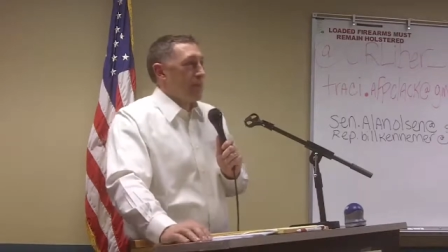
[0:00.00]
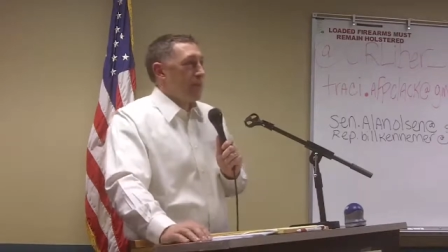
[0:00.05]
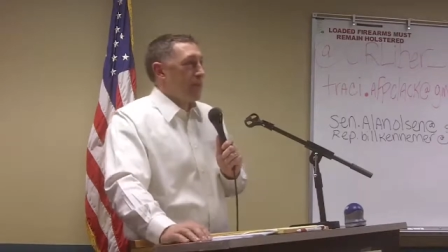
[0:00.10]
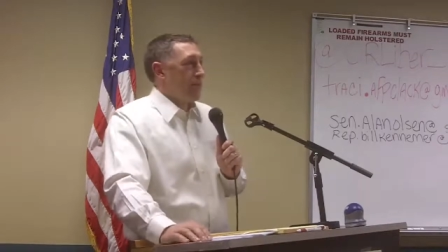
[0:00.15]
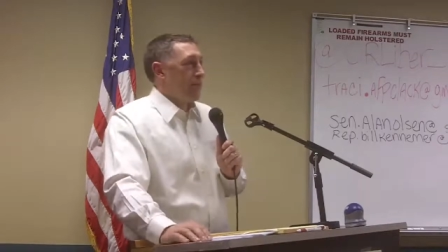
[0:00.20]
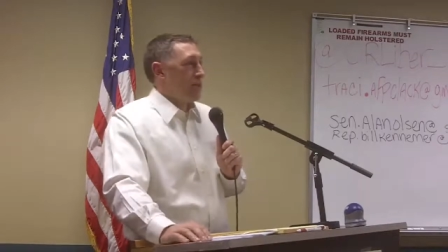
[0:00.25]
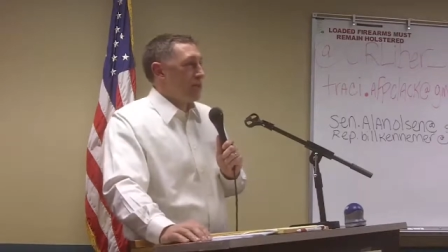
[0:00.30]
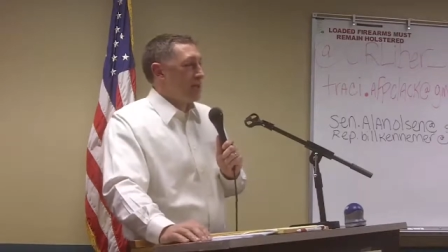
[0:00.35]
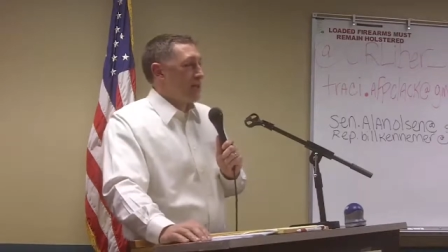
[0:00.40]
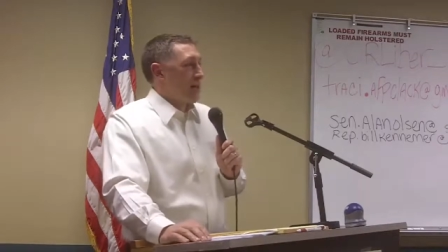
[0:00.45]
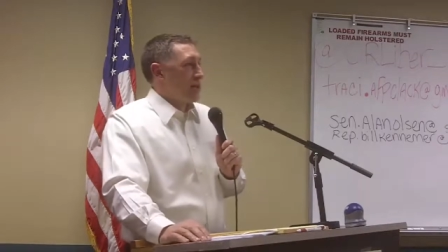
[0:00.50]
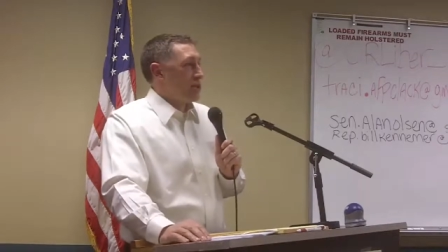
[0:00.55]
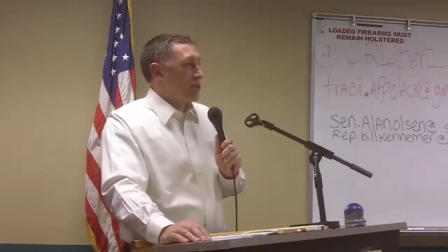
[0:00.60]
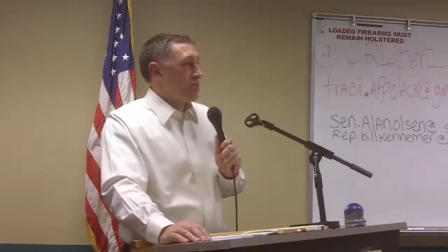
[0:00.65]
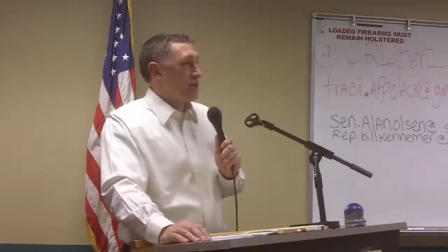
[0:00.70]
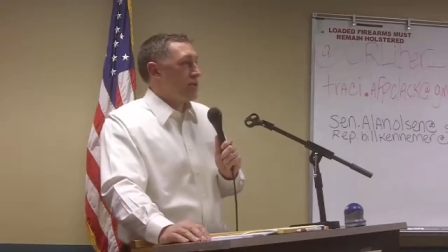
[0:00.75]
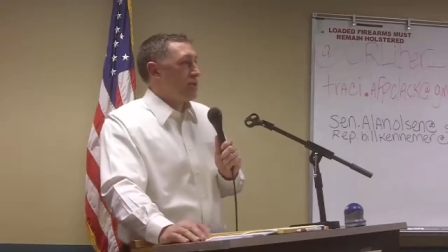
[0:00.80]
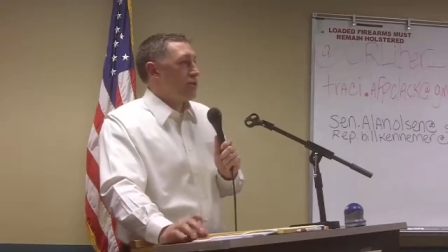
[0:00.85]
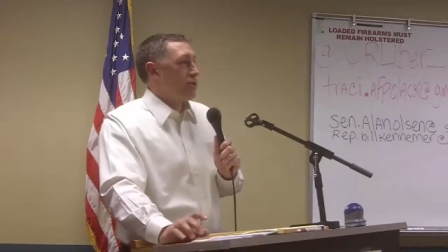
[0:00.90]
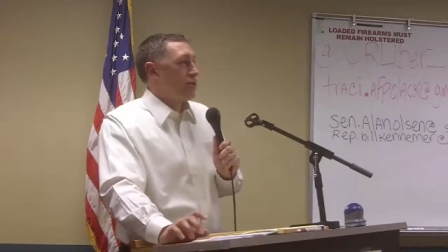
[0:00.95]
I believe it was
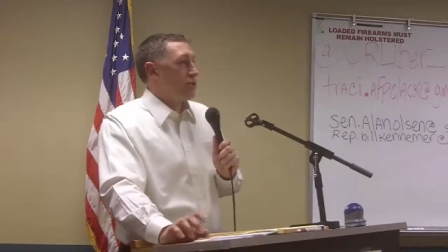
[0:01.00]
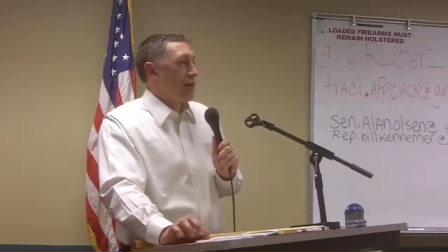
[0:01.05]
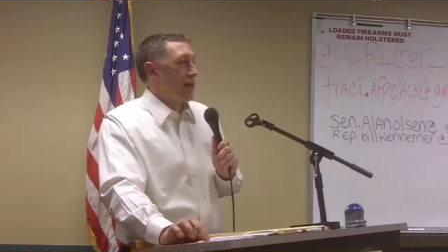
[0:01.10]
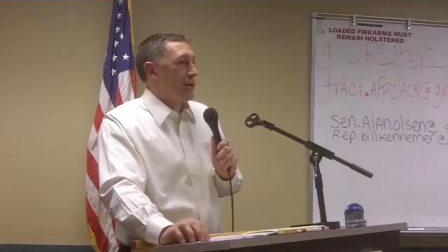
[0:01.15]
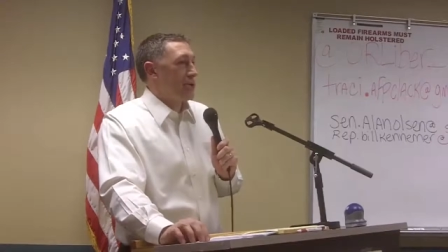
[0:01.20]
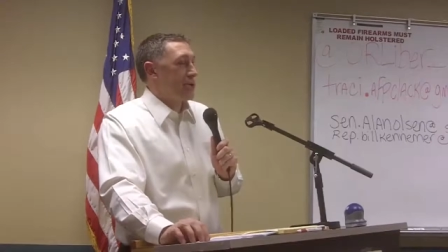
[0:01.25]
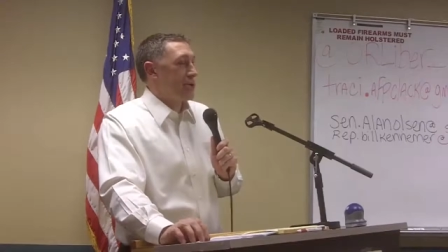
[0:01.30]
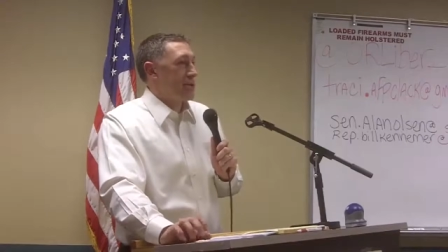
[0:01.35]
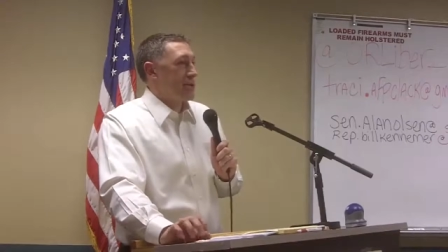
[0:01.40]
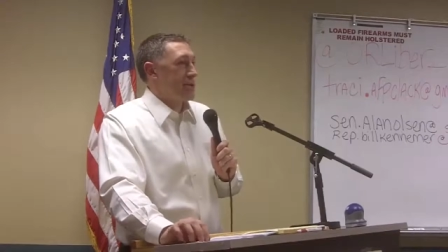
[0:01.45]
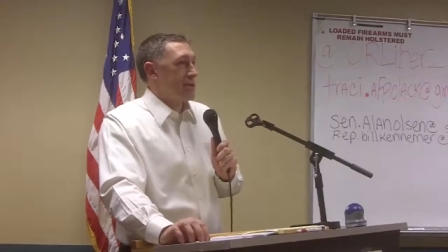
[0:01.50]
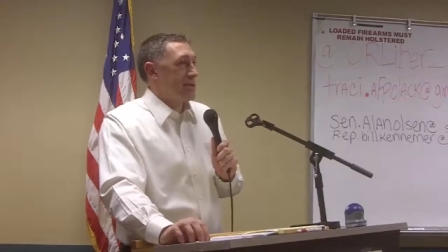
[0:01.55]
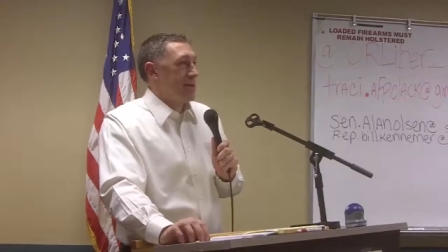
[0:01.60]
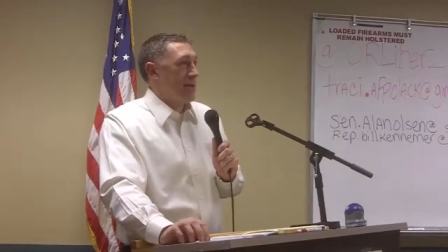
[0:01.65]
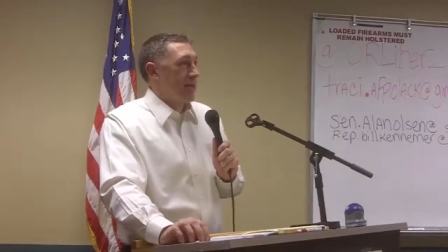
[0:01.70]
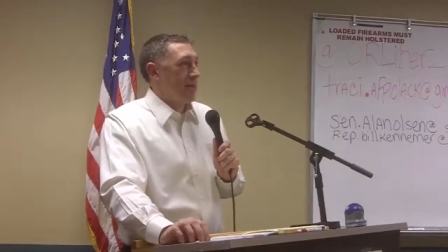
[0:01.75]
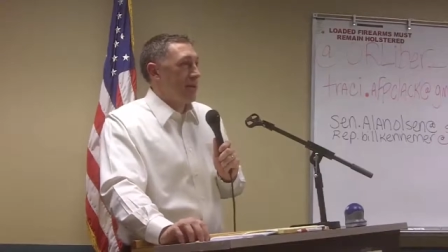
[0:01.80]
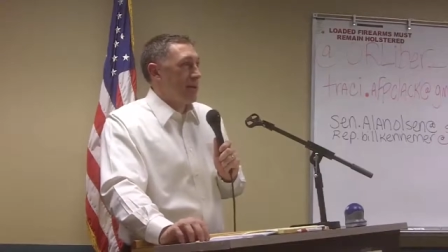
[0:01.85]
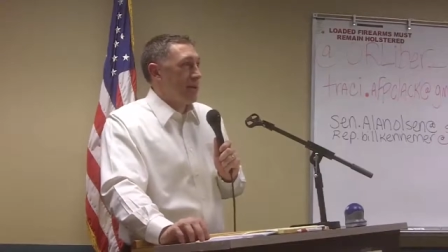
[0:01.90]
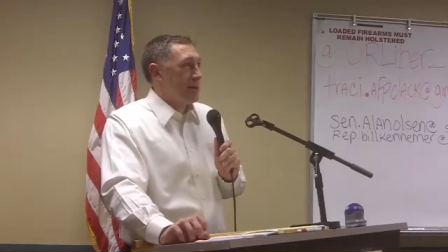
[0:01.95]
House Bill
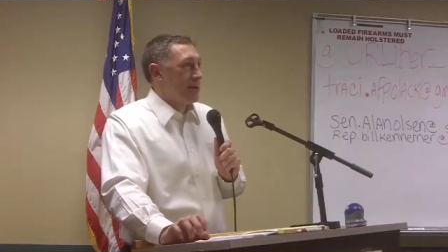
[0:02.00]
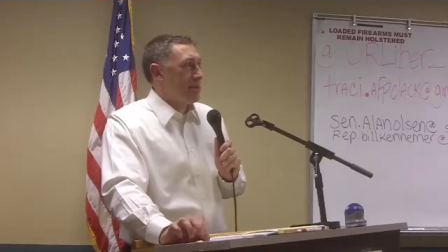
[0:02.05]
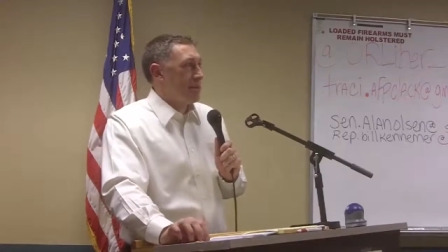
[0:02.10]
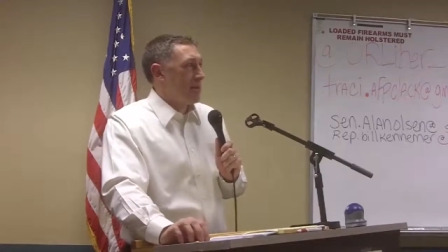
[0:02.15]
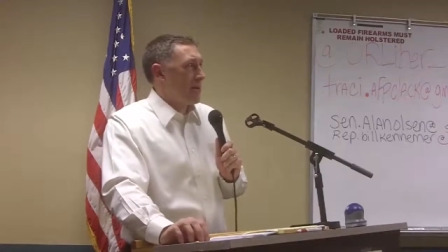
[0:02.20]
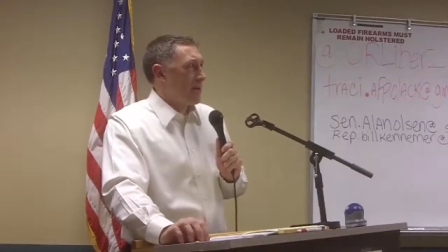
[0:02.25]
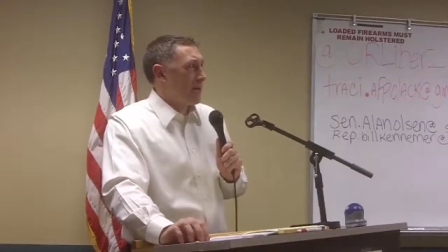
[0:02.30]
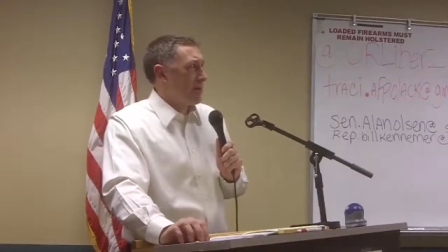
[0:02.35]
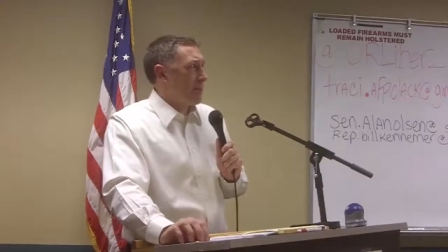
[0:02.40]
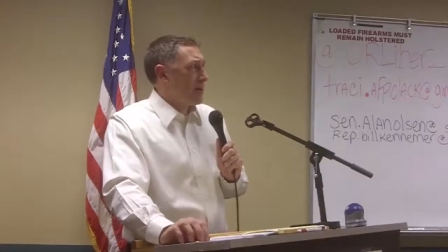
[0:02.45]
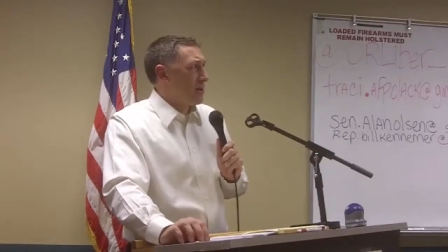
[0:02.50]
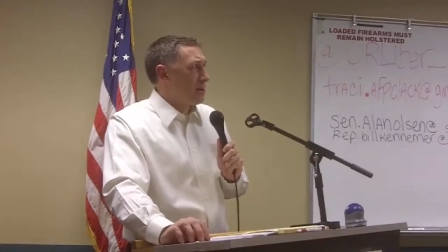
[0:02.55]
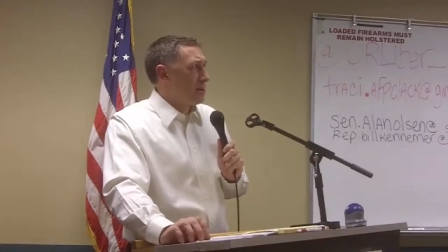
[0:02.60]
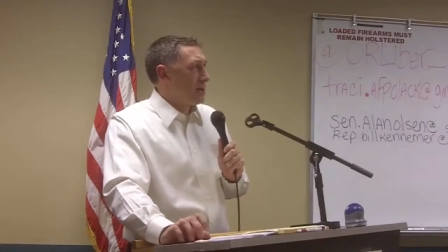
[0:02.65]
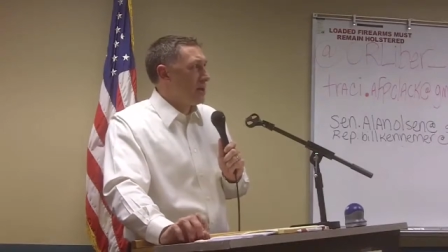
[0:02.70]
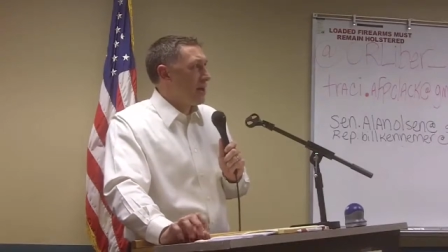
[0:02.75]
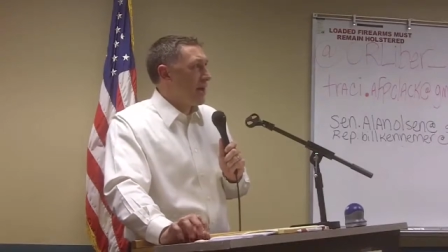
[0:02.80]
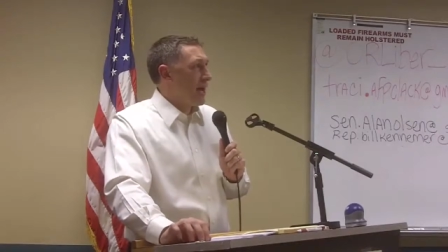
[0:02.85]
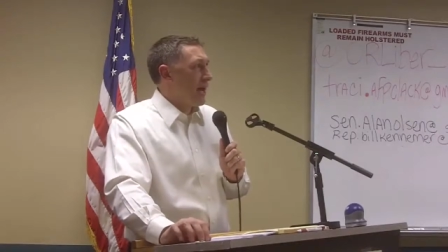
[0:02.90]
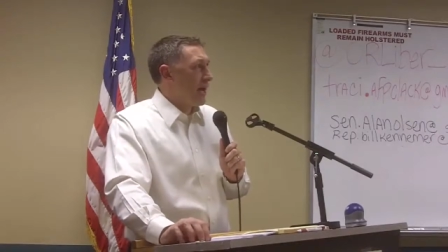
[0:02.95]
2007 and Senate
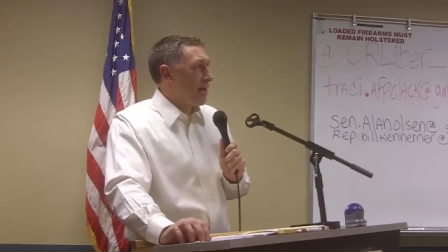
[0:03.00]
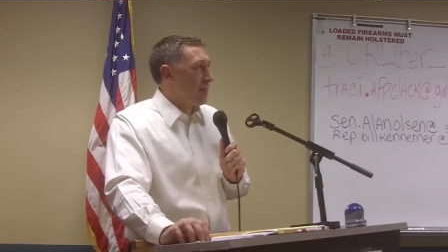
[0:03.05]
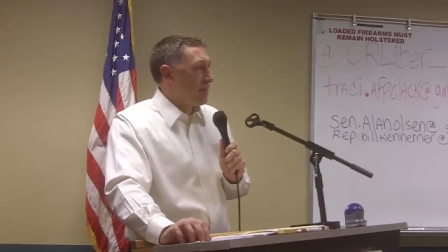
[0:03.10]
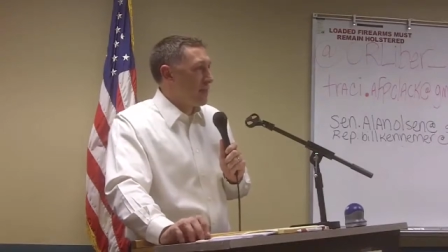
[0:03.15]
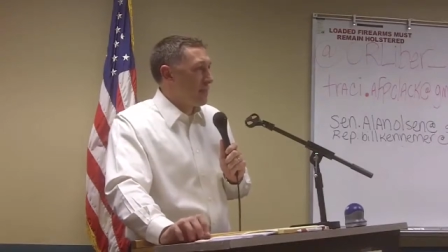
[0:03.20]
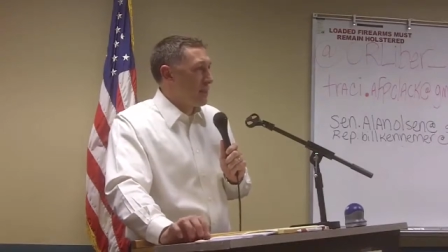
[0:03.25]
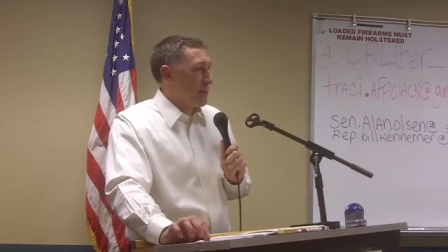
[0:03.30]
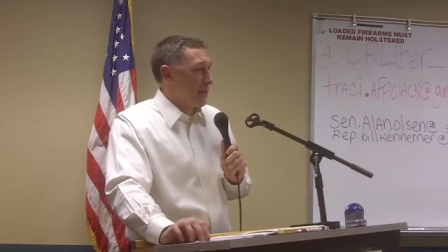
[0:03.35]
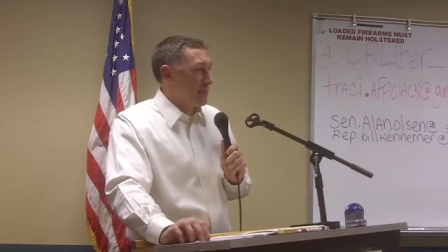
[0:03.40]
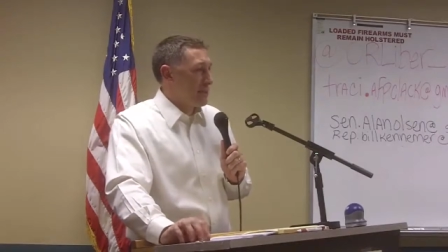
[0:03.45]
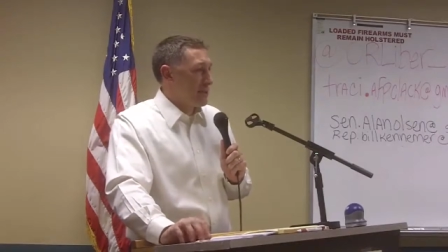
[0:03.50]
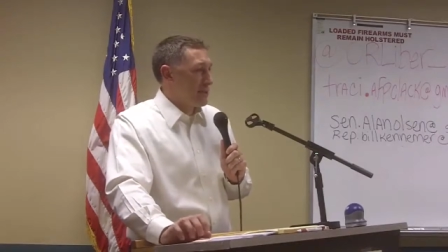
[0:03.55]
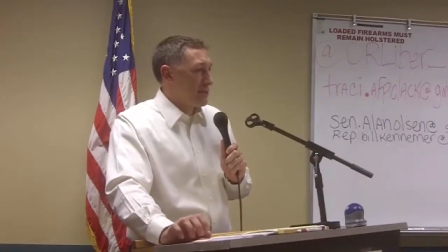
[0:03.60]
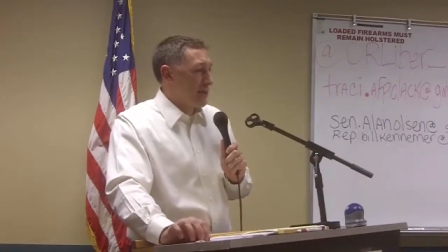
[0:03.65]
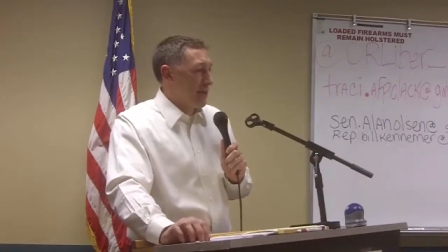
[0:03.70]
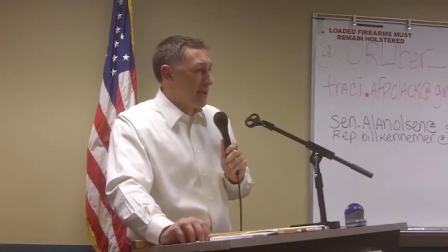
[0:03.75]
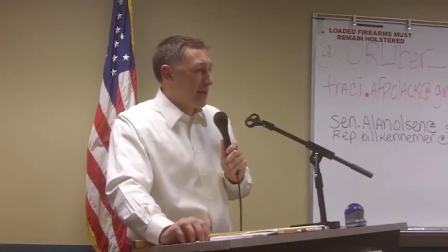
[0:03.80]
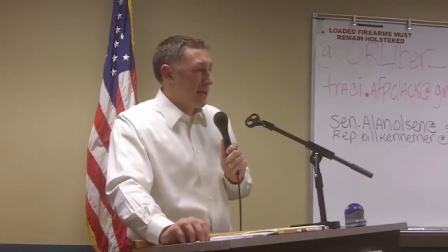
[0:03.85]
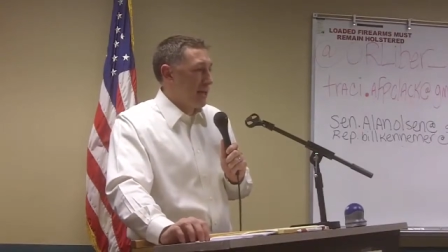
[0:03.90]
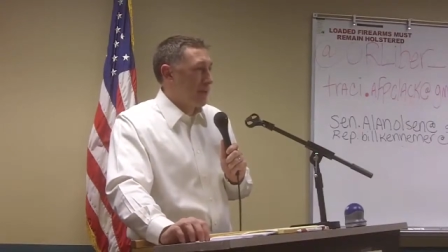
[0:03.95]
Bill 9, if I'm not
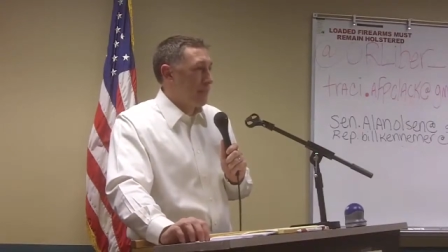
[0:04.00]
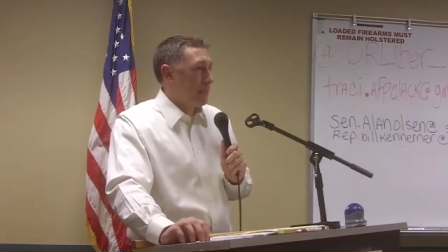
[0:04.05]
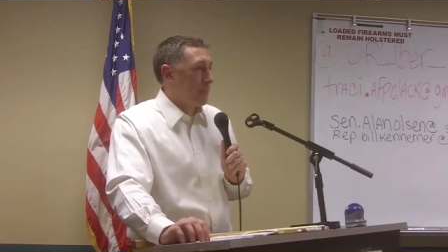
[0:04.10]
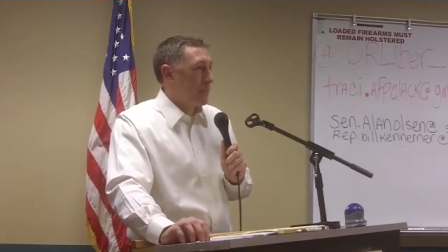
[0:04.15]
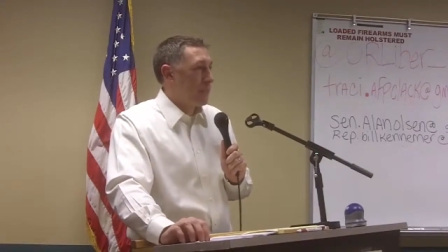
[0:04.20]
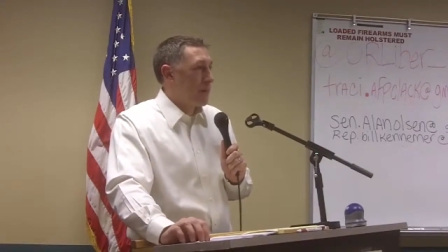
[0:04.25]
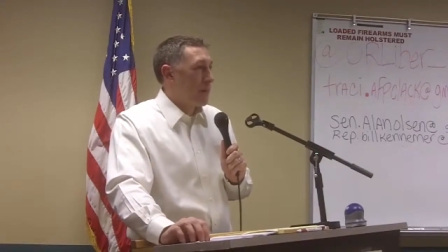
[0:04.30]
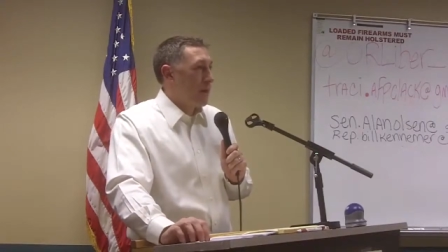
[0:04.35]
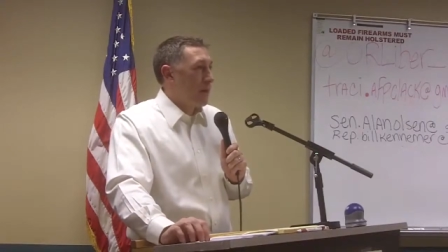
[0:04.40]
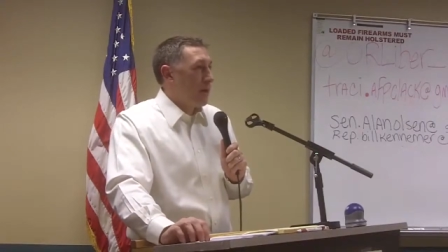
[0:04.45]
mistaken,